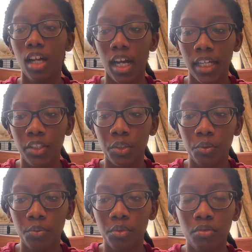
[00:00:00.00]
I
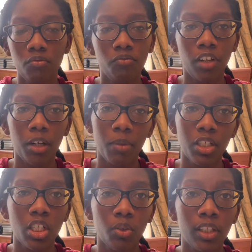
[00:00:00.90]
do very
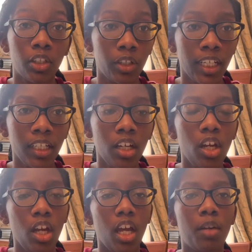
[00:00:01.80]
much enjoy learning
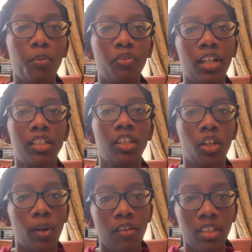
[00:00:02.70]
and perfecting the
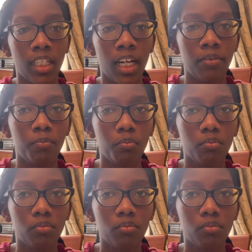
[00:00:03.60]
craft that I've